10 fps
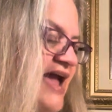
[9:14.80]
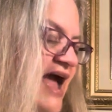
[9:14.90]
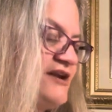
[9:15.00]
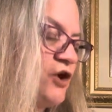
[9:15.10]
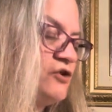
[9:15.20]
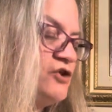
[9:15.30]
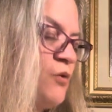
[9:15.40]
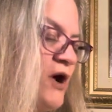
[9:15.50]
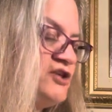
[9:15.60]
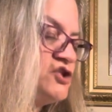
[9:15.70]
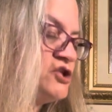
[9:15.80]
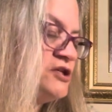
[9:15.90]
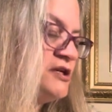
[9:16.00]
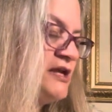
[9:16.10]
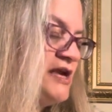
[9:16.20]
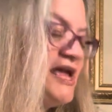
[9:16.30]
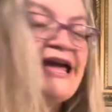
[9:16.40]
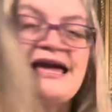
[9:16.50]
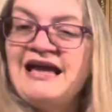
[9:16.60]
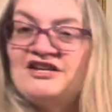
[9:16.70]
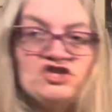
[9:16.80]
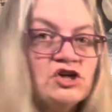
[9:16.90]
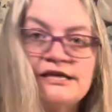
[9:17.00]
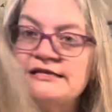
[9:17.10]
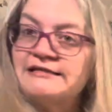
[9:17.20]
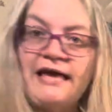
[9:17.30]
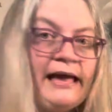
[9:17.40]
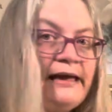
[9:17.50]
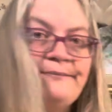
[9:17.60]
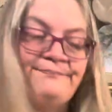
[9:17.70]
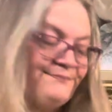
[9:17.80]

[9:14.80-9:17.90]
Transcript: hadn't heard the question. He shook his head.